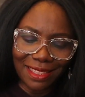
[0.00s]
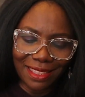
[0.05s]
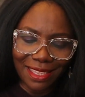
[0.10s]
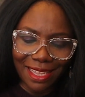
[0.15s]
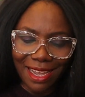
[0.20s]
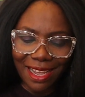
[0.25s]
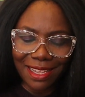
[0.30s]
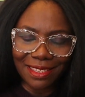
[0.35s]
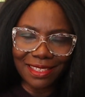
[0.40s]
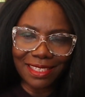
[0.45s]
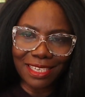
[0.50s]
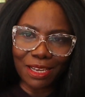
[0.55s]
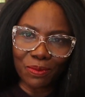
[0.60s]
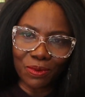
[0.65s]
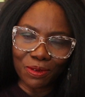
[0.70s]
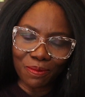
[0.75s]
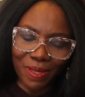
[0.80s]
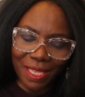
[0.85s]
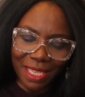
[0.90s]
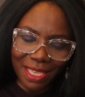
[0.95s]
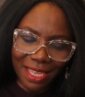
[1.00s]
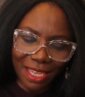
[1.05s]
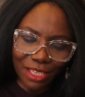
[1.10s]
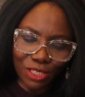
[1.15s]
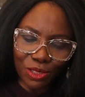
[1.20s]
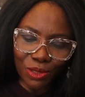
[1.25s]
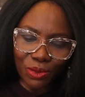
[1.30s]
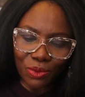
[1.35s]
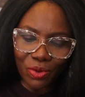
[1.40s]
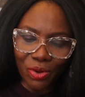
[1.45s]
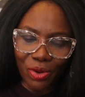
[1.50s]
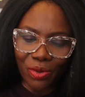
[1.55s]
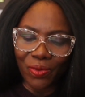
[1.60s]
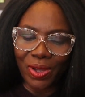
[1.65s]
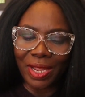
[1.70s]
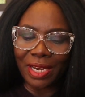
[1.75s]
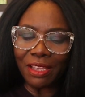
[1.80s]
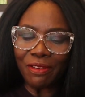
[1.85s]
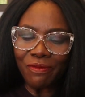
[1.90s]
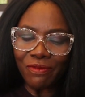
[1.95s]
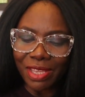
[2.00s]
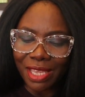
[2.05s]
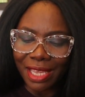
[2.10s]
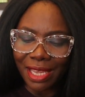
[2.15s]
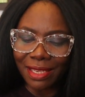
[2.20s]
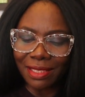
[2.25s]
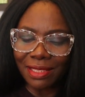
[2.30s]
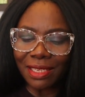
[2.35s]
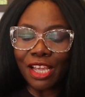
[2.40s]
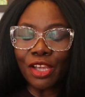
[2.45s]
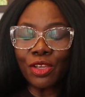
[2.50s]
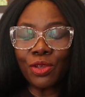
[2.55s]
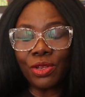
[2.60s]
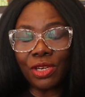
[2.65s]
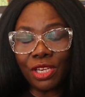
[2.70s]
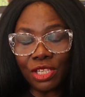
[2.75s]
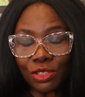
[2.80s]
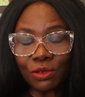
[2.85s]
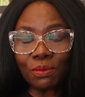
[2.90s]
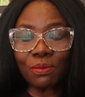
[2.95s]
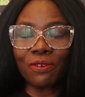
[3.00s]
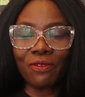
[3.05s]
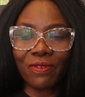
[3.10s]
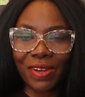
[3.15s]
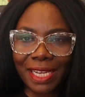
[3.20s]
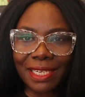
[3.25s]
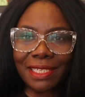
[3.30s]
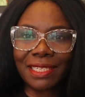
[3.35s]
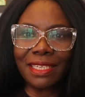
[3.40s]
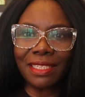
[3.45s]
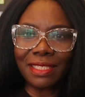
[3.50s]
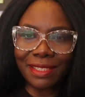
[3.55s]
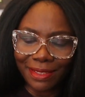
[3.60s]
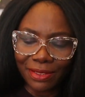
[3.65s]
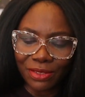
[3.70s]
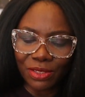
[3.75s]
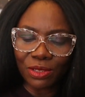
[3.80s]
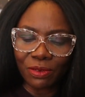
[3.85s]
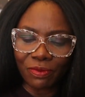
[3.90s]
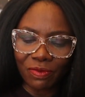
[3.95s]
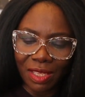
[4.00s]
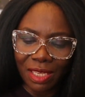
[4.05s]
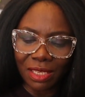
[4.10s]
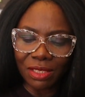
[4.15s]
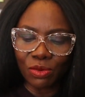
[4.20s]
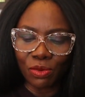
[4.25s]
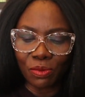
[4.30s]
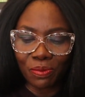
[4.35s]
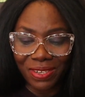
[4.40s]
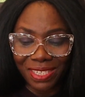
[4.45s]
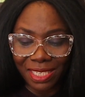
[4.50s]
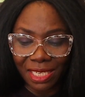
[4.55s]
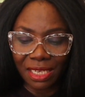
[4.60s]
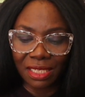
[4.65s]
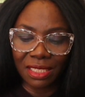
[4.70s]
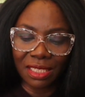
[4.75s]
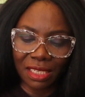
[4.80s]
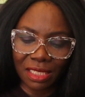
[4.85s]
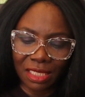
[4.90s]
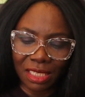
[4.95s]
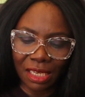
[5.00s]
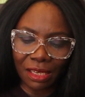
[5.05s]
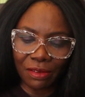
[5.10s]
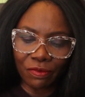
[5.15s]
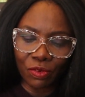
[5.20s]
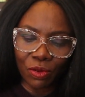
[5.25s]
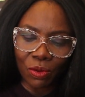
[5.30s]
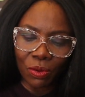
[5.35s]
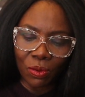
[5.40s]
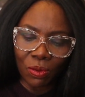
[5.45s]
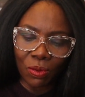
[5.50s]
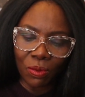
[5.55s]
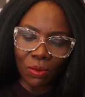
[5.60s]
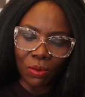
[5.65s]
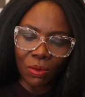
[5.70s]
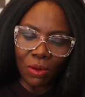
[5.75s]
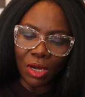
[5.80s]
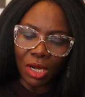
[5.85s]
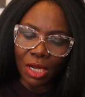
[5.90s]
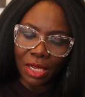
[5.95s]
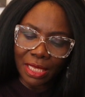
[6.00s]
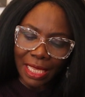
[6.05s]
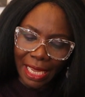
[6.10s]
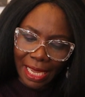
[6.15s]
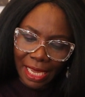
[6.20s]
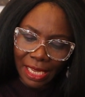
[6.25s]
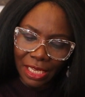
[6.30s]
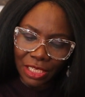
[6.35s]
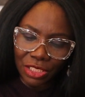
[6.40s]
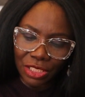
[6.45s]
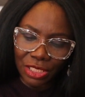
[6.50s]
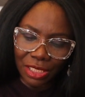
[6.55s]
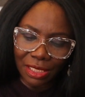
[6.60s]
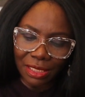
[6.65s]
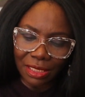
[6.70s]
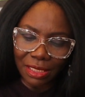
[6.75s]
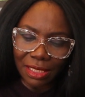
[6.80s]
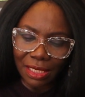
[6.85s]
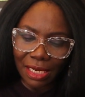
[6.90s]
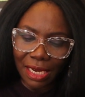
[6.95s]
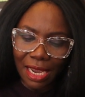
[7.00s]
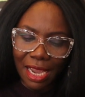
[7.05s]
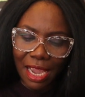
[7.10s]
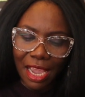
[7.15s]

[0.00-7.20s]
The answer would be yes or no. And if yes, you need to provide details of this representative or the agent.